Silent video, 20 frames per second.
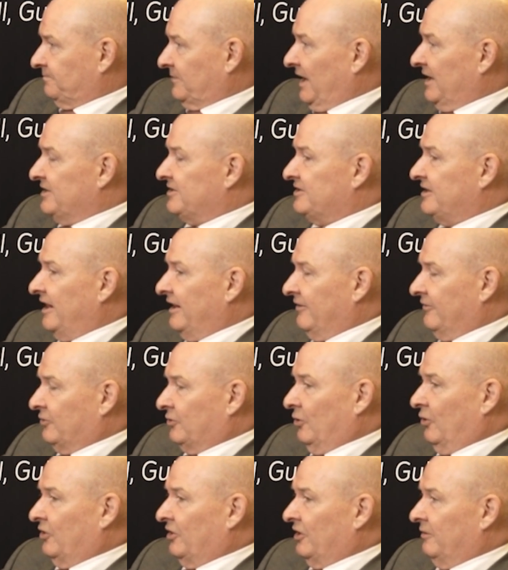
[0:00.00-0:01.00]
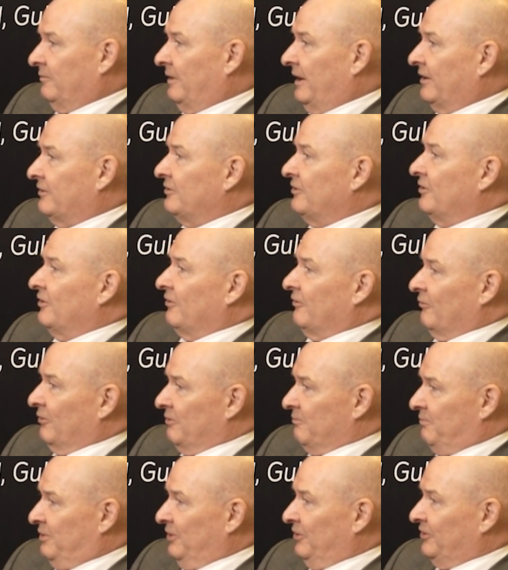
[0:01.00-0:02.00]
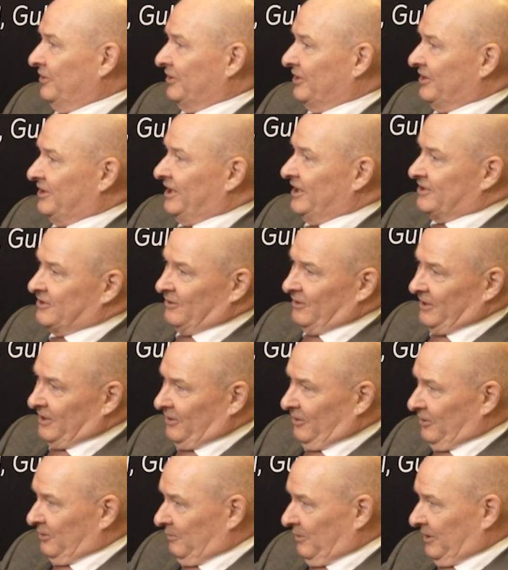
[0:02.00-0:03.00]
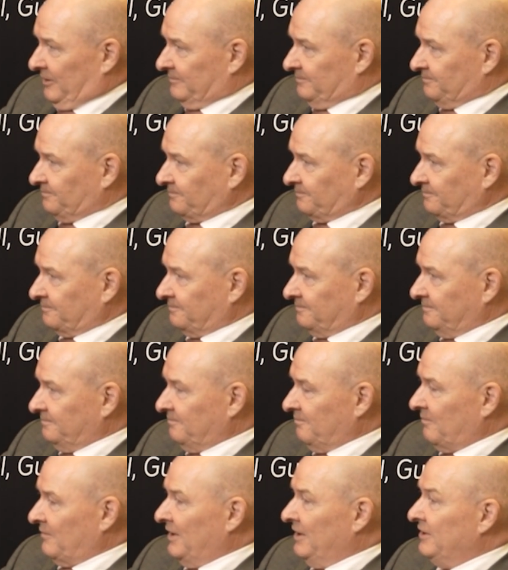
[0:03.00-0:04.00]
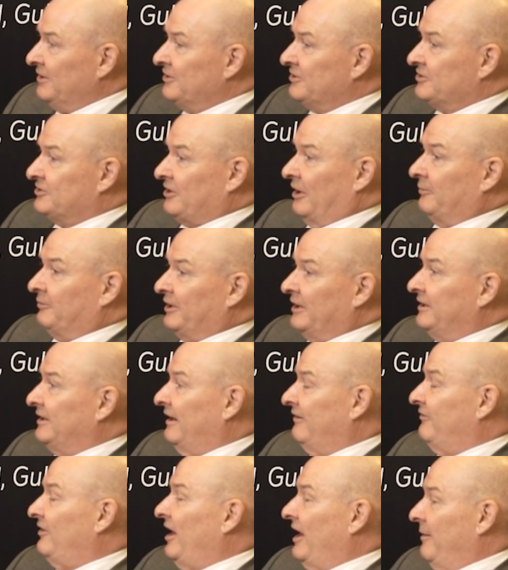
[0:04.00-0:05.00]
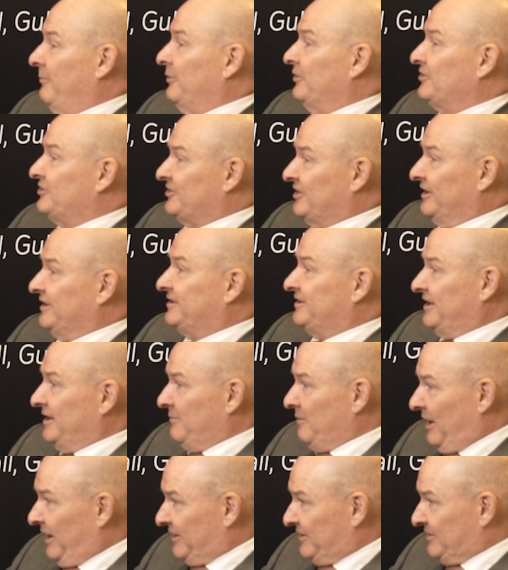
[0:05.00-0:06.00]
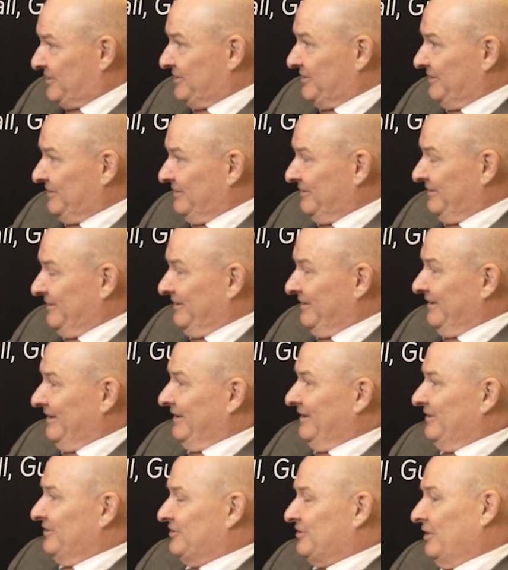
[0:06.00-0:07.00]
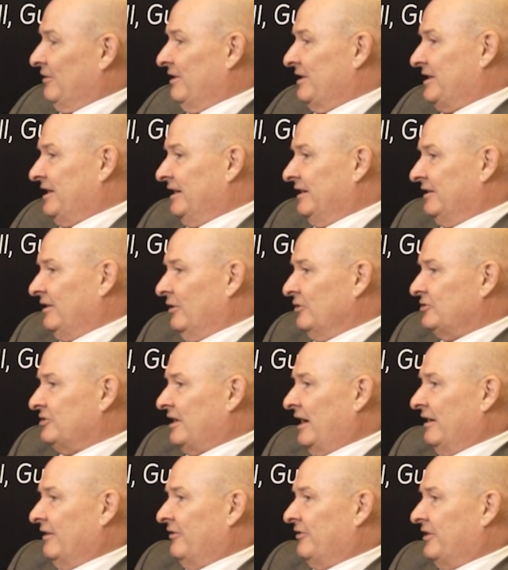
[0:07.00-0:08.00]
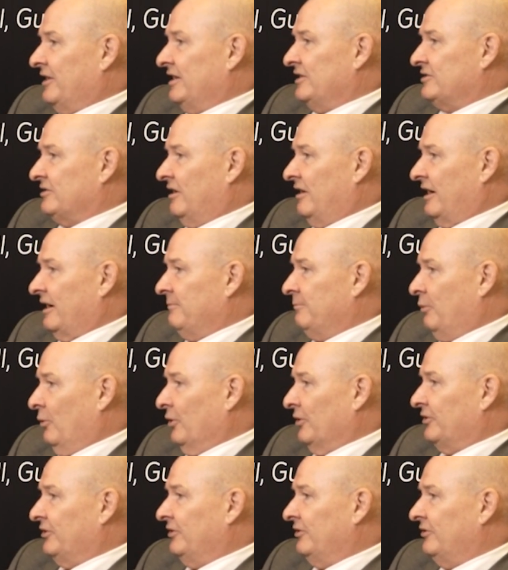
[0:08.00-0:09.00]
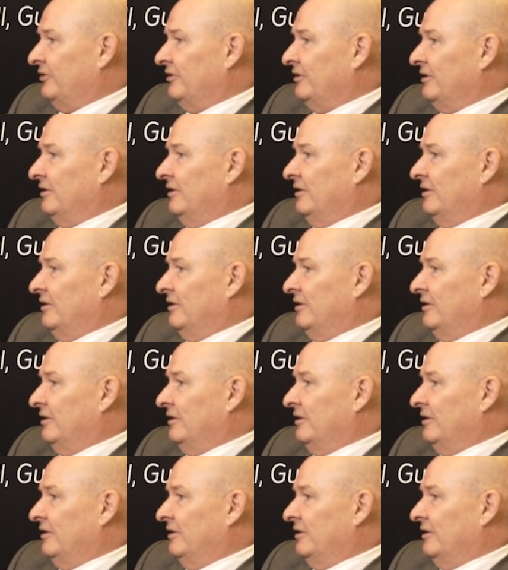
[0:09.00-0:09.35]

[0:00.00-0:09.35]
Instead of talking about we're building the digital economy. Something never happened since Steam Age. Mm. So I think those kind of things are important.